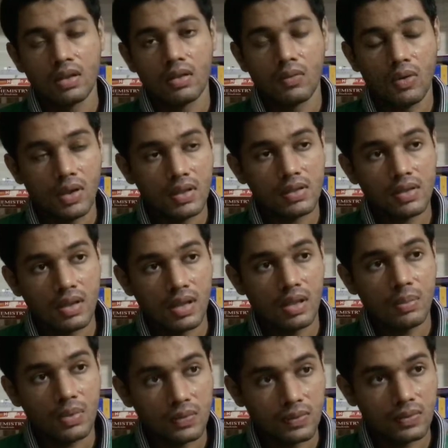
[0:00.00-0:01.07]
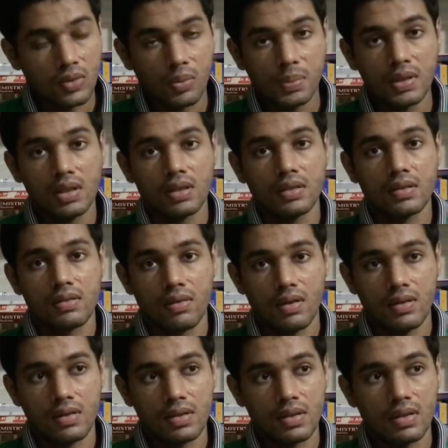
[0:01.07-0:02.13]
What is the aim of open lung
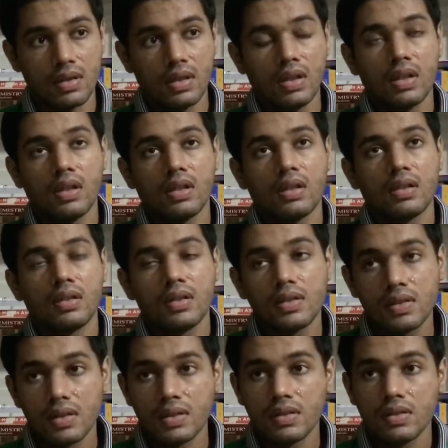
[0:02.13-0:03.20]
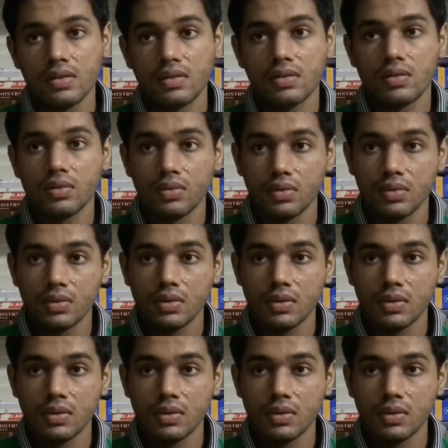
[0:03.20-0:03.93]
strategy? This is to